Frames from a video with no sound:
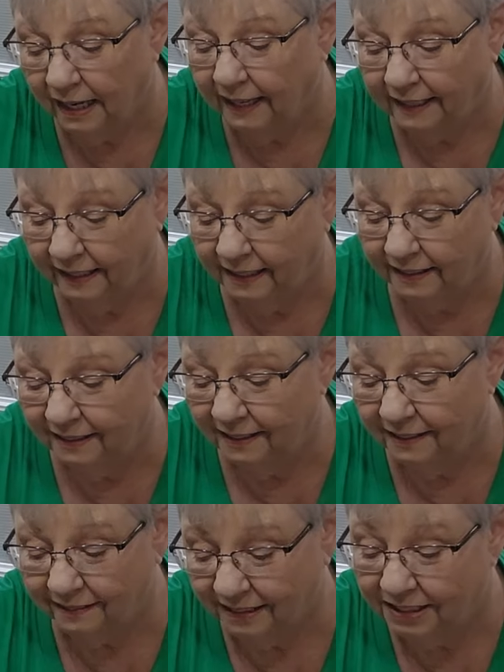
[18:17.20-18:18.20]

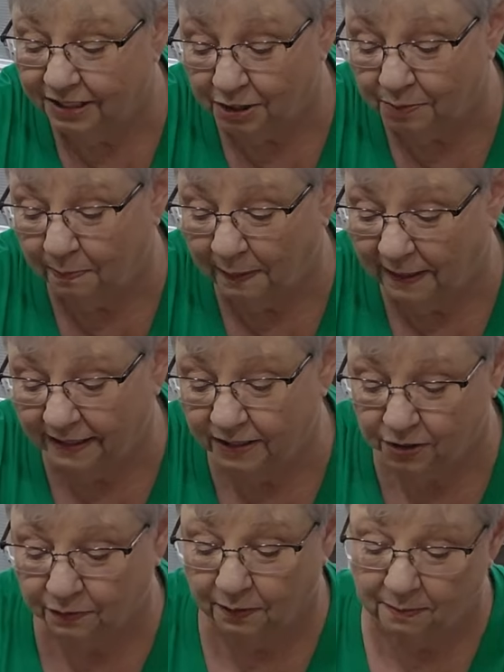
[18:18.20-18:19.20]
and the
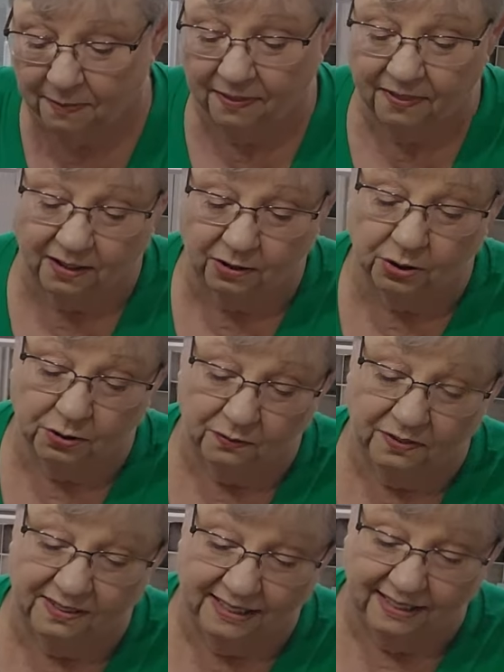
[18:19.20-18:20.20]
specks from those
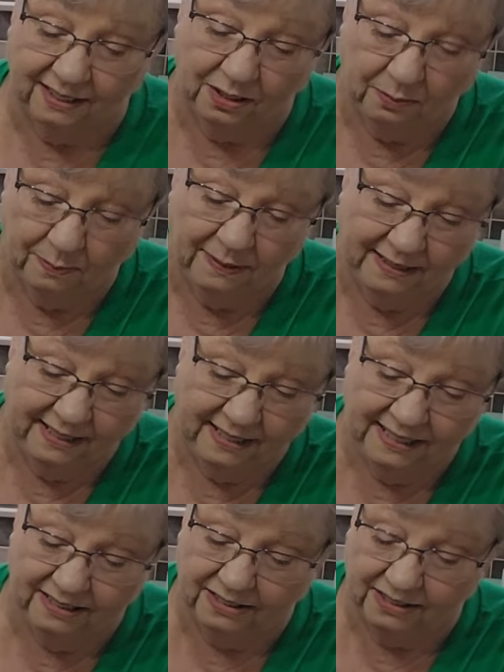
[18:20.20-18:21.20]
vanilla
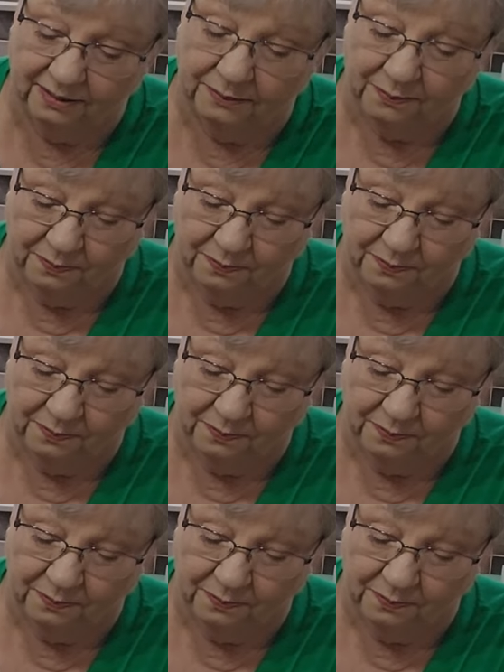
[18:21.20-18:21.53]
beans,